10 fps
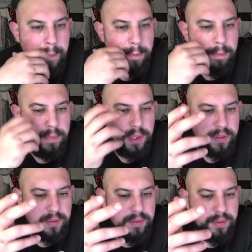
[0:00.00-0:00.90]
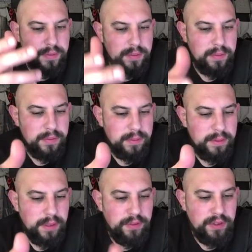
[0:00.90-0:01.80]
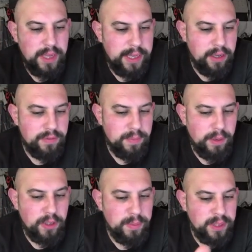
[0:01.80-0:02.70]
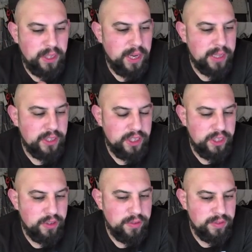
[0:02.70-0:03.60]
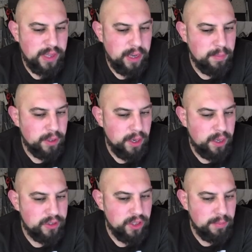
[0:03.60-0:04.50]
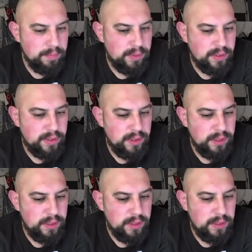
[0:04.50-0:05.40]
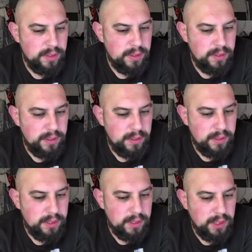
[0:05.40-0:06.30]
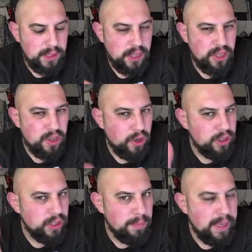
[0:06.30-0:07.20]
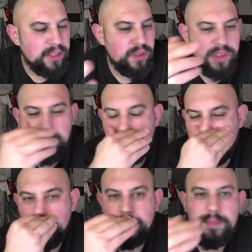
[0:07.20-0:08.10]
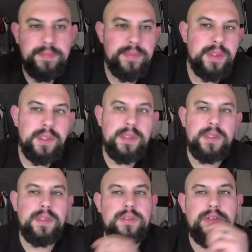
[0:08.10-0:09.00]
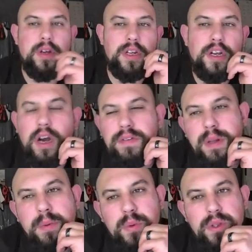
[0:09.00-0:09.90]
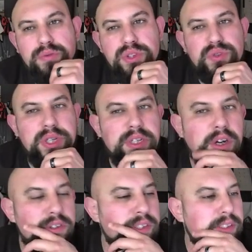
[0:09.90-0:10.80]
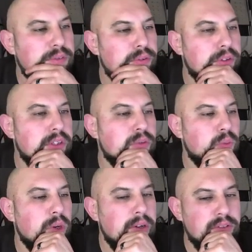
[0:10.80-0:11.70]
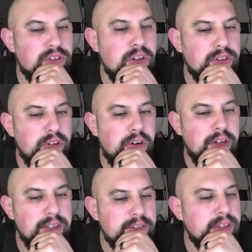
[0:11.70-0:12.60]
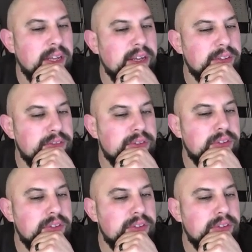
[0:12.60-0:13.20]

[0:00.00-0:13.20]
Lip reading: But if you take off the Pokemon that you're actually using, say like my Garchomps, you're kind of going to mess yourself up. So, and I can't remember what the retreat cost is for it as well. It's not as high as this.